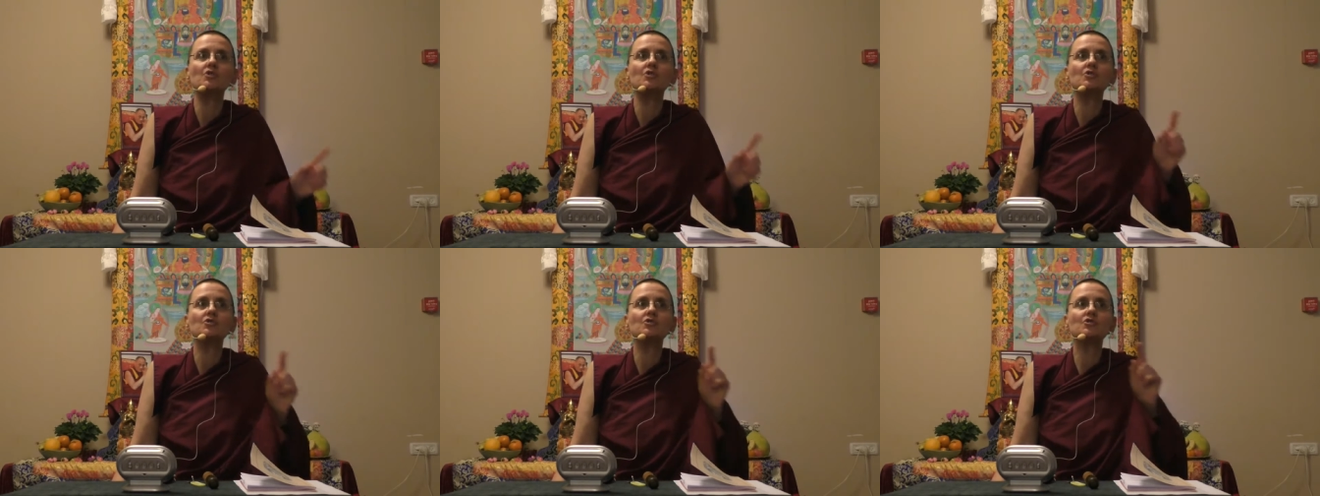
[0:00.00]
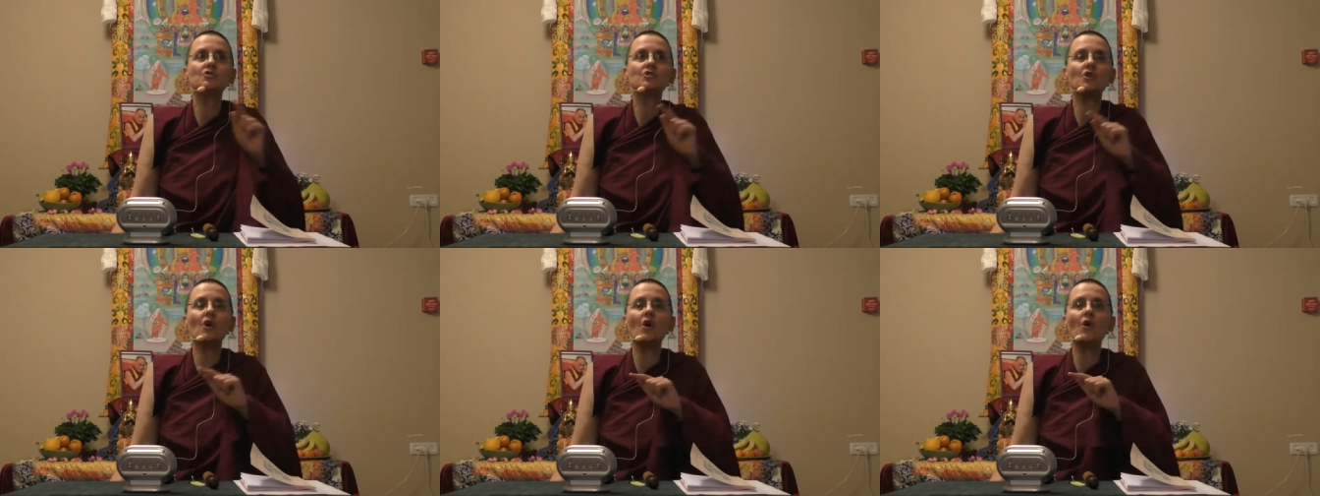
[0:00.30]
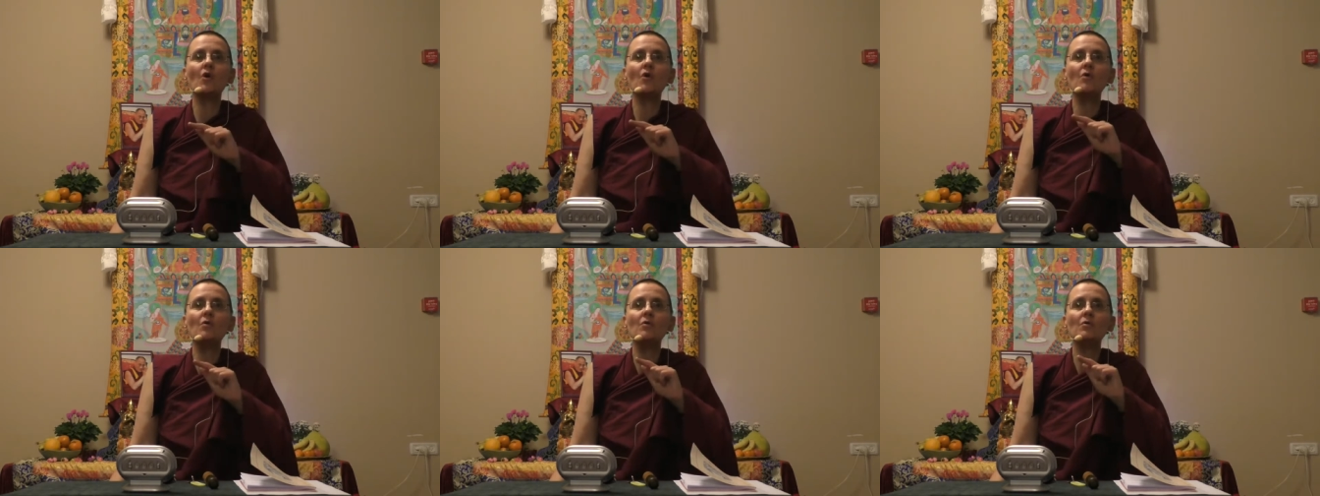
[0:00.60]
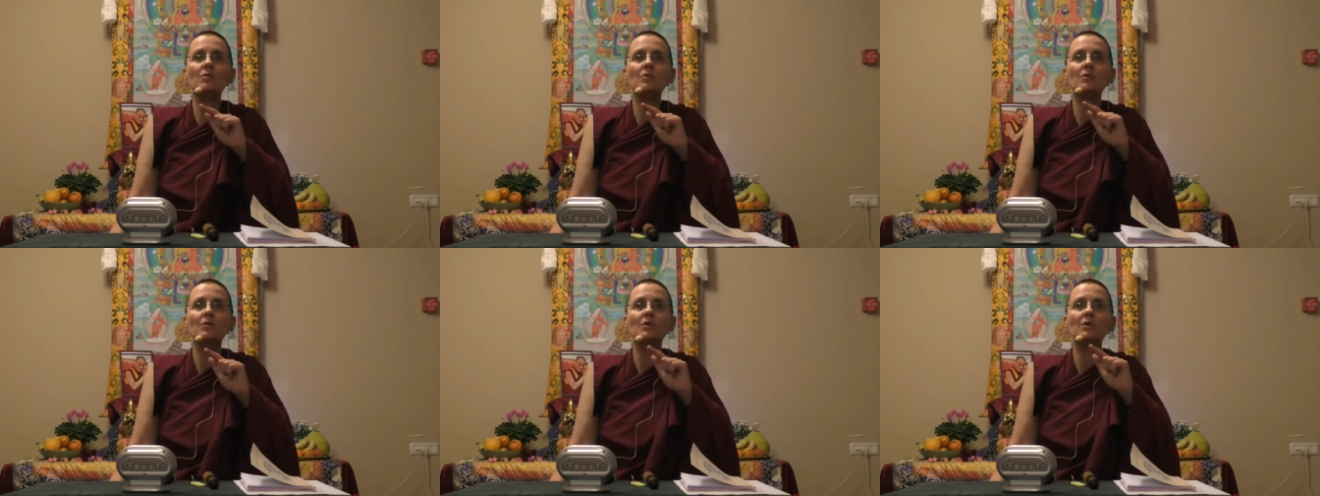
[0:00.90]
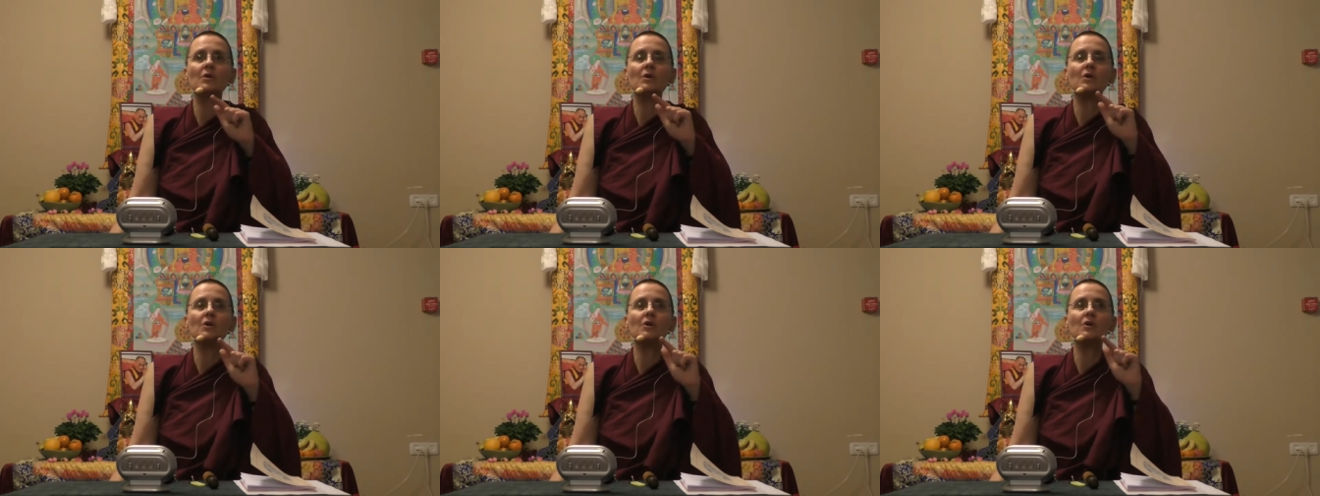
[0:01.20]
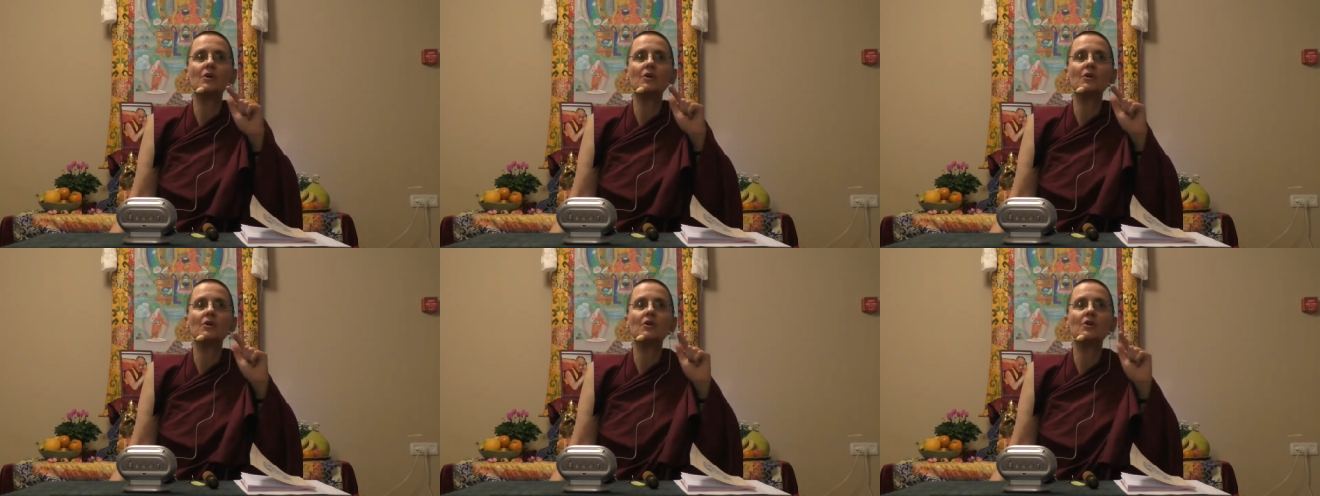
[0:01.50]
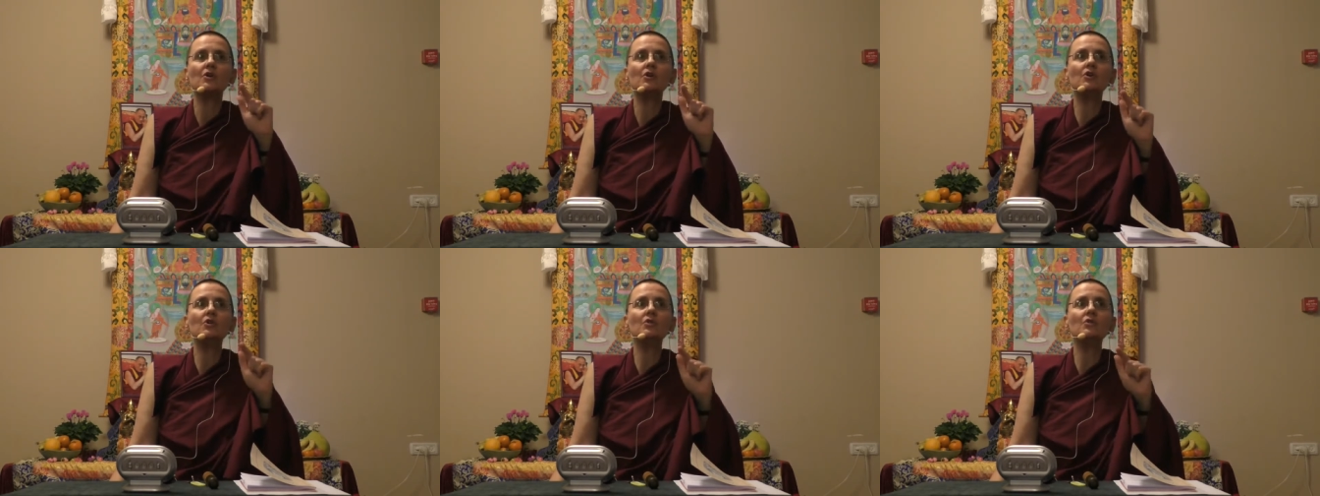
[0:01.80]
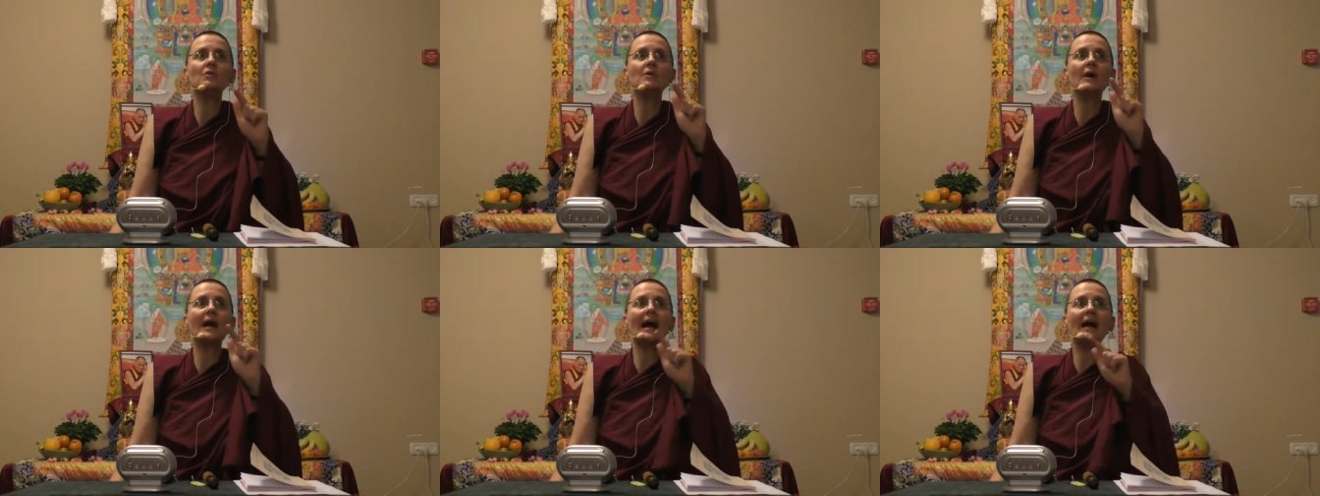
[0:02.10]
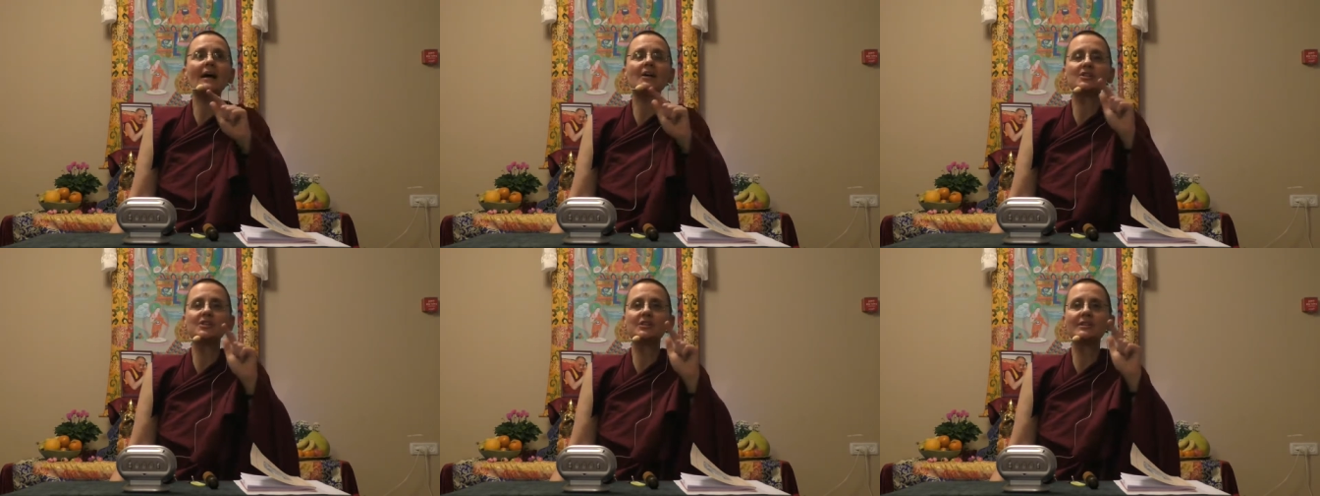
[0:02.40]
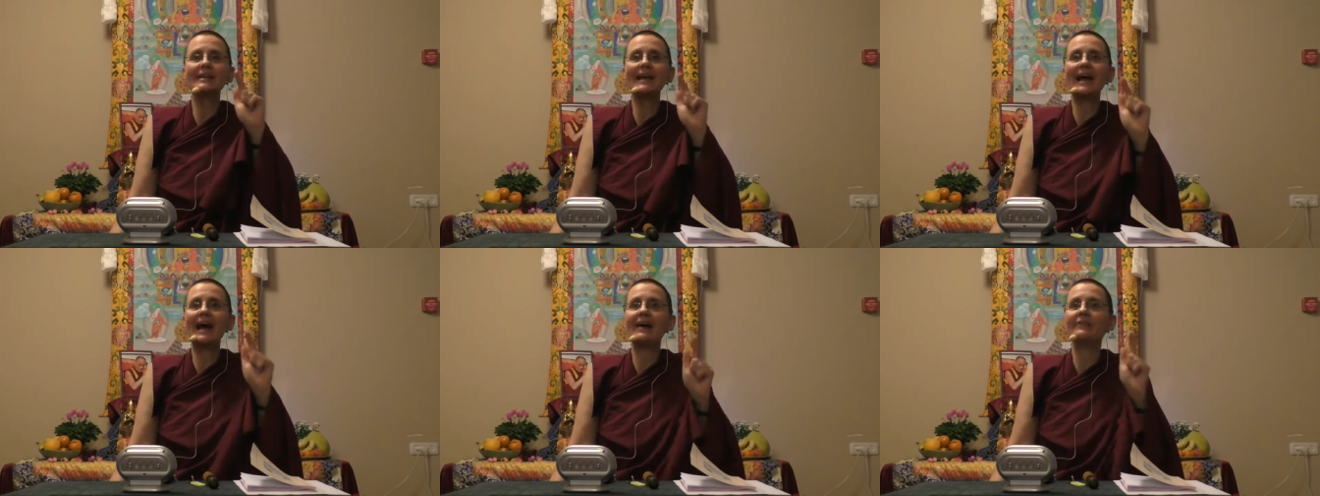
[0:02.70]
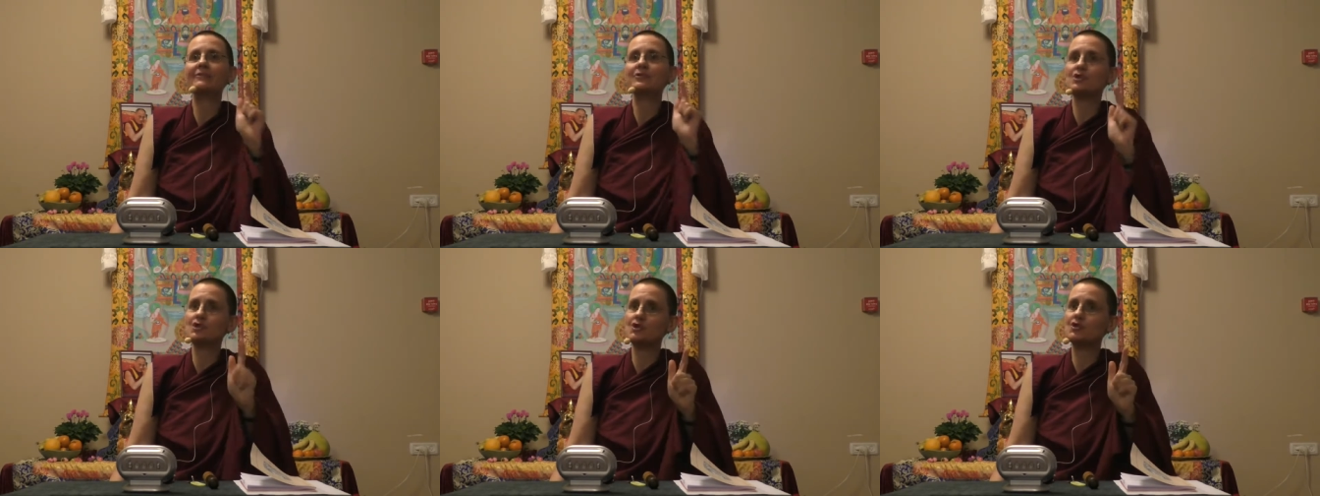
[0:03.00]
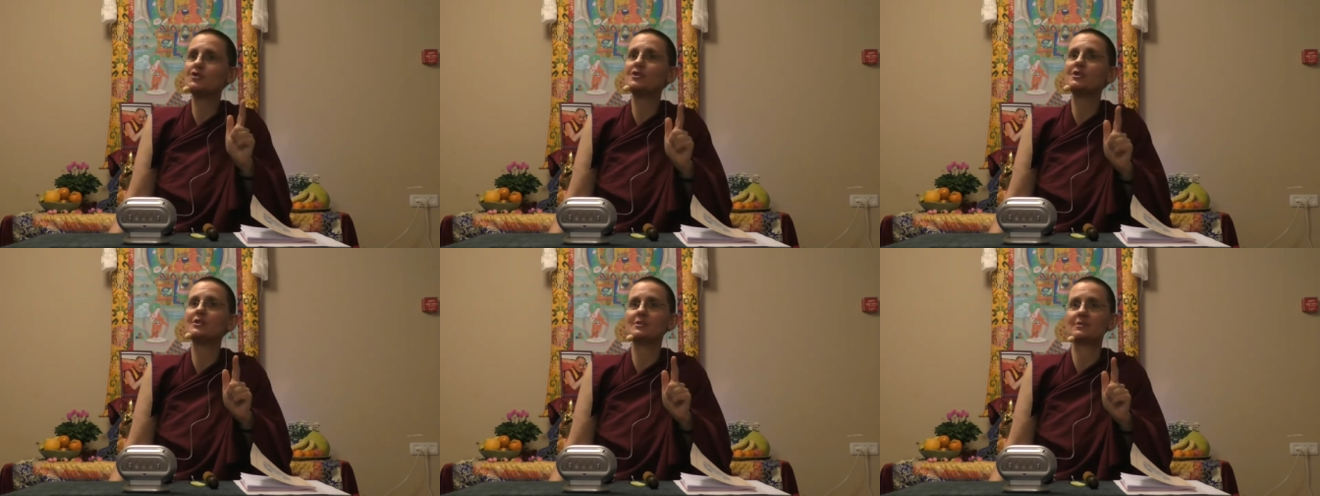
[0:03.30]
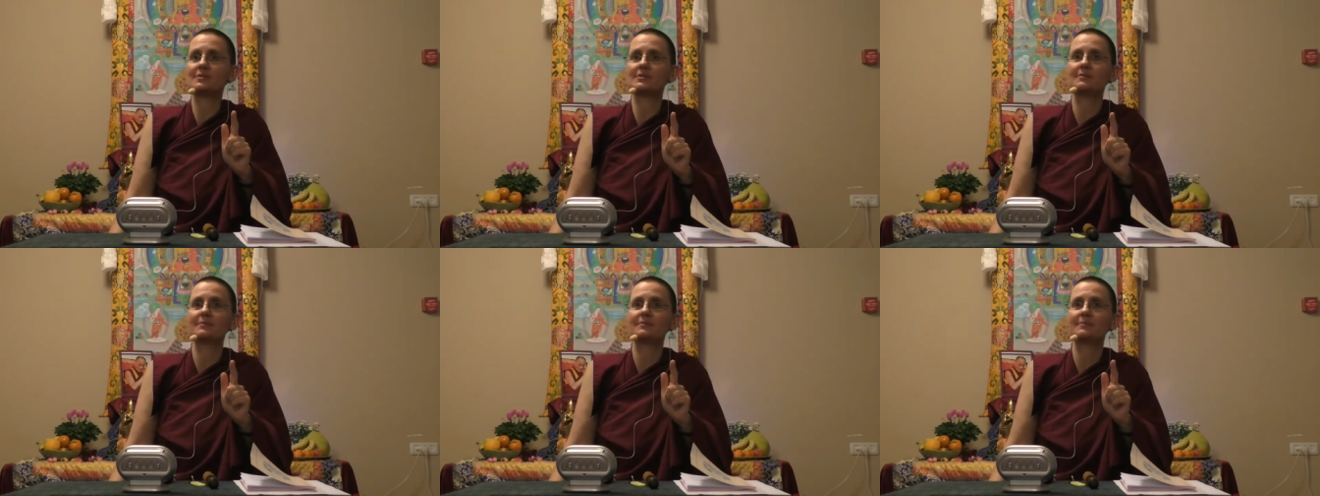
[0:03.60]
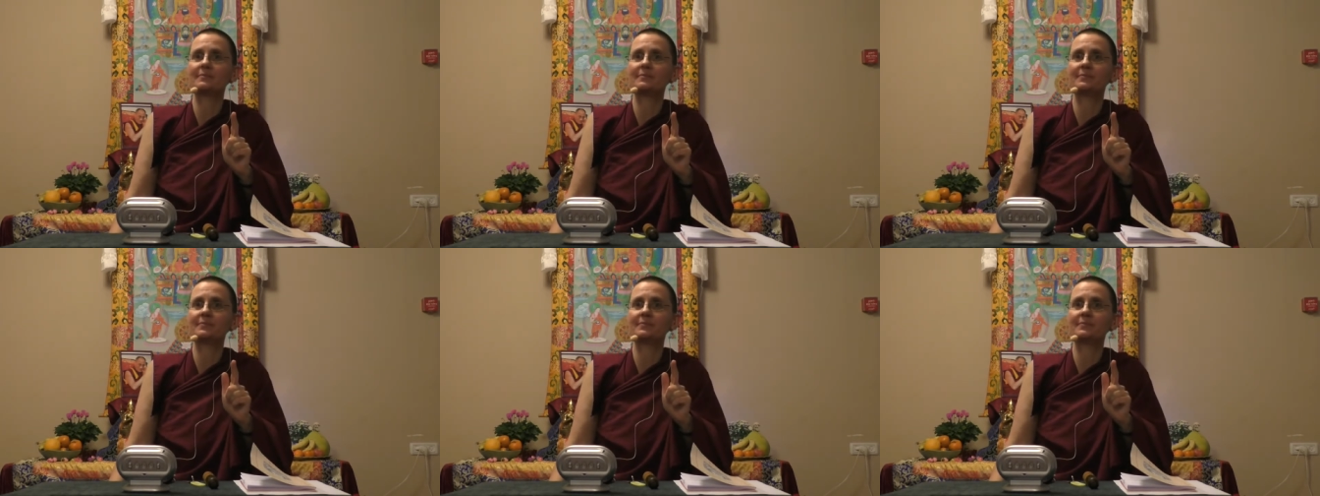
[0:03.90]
So, you actually have a choice.